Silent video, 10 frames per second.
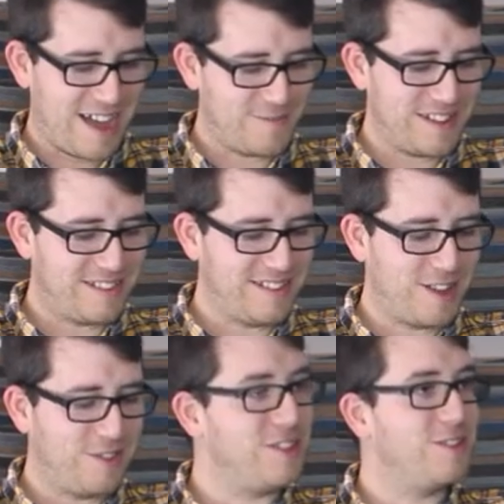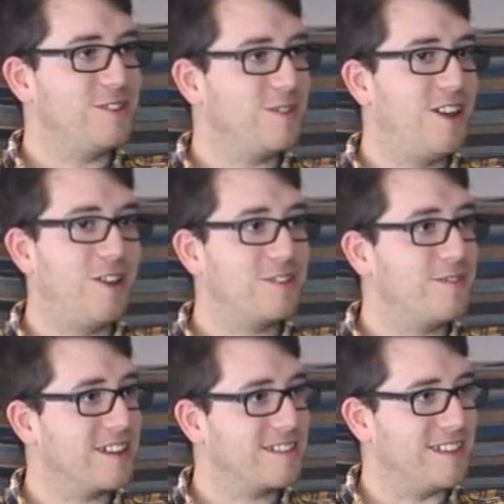I have listed down that you can do a lot of
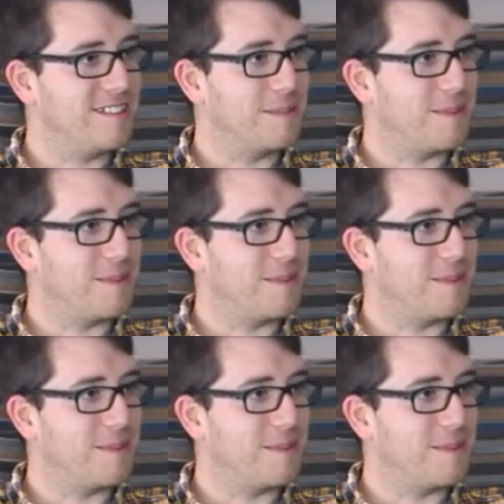accents,